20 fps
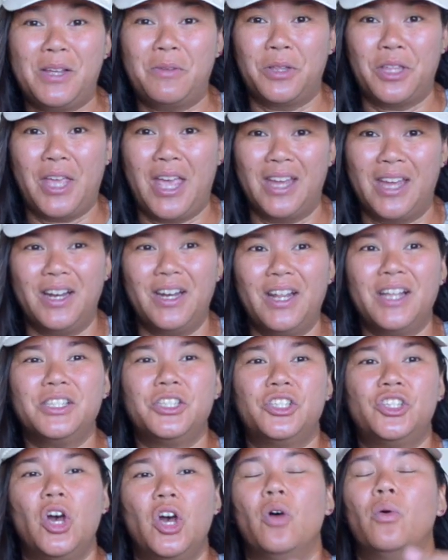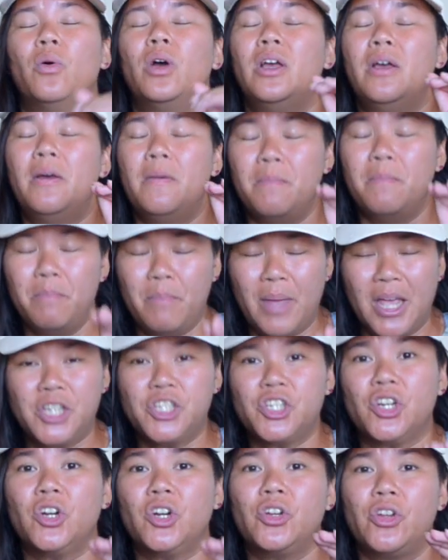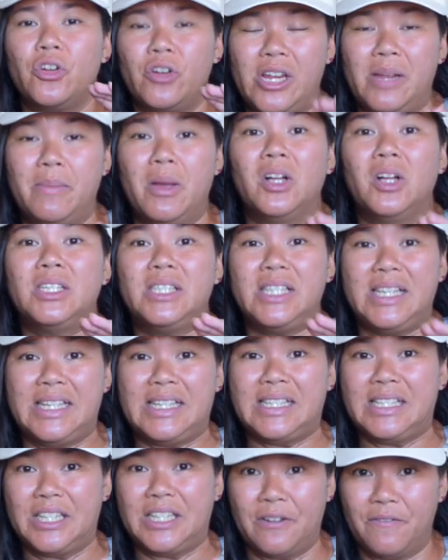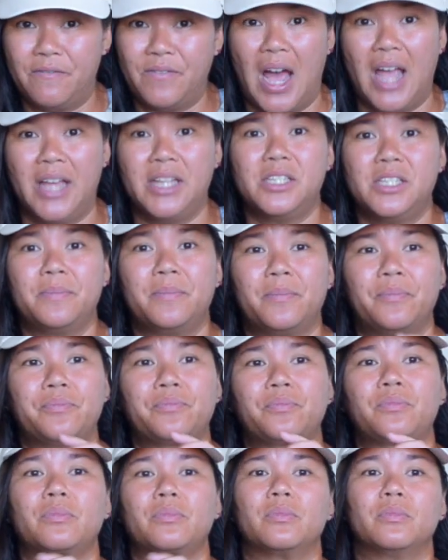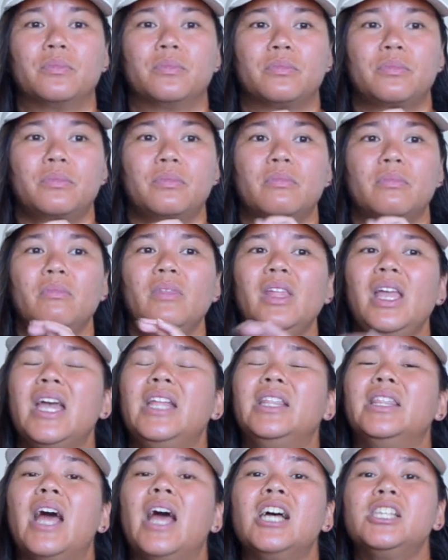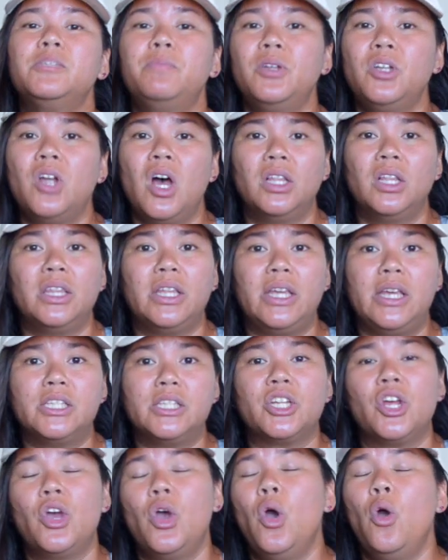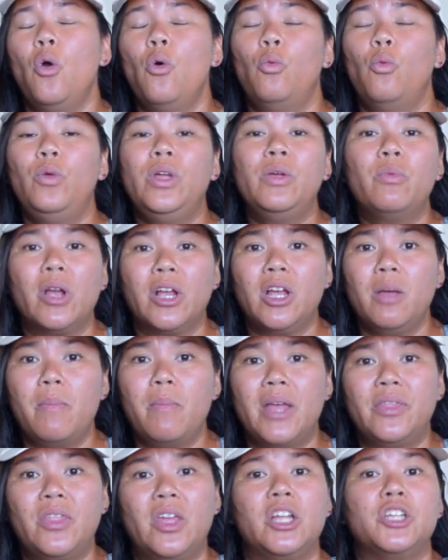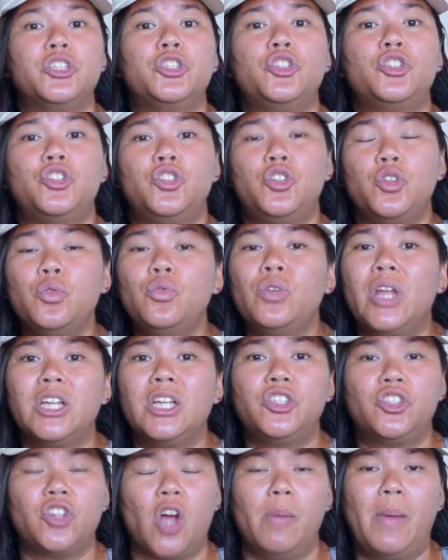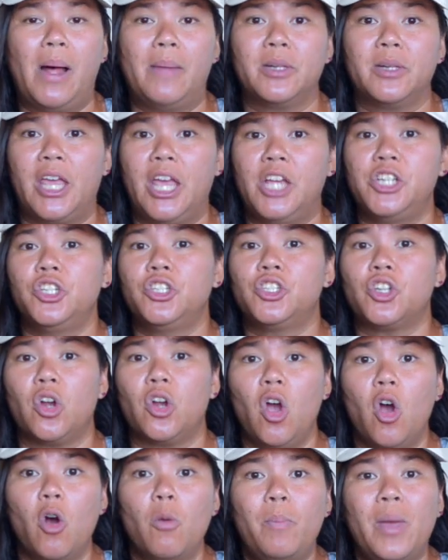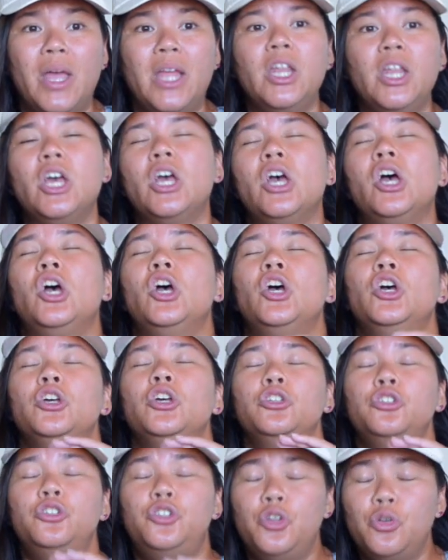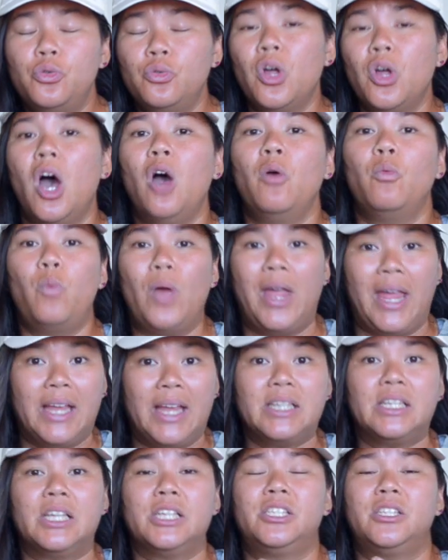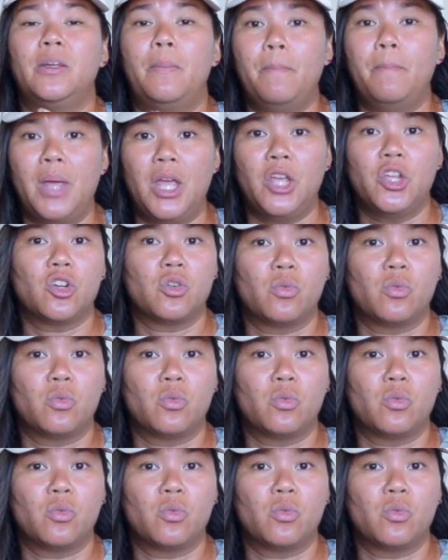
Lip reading: with candidates. So make sure your email is easy to find. And last but not least, we recommend that as soon as job applications are open, do not wait to submit your